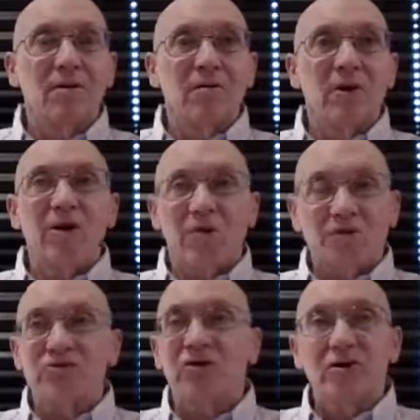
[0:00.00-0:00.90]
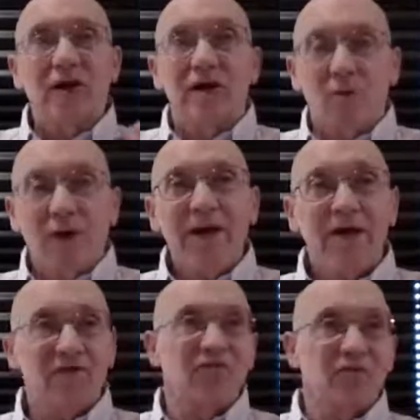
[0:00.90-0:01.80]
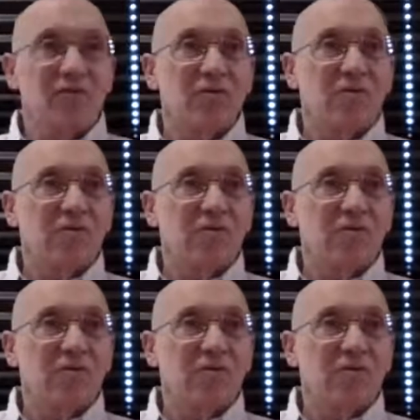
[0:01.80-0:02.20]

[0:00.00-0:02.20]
But he always took an awakened view,